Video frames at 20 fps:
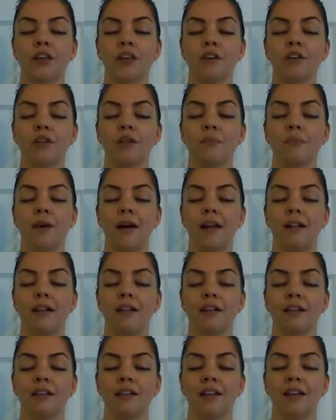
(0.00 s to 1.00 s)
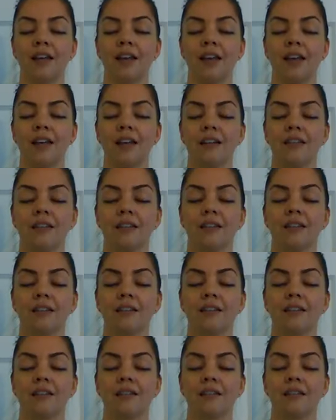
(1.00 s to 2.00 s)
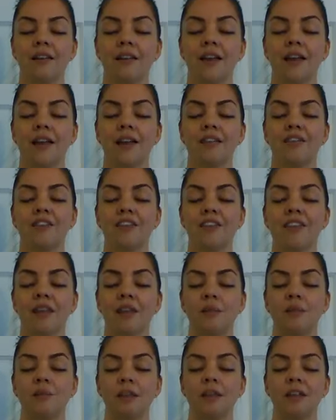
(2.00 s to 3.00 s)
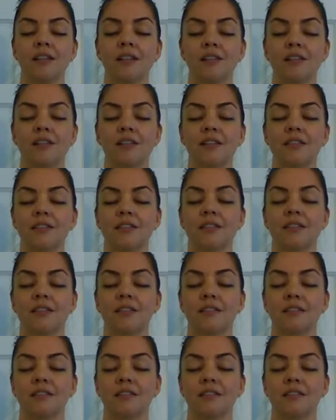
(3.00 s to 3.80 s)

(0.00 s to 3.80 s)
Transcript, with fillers: We'll hear the bell indicate the end of the 10 minutes.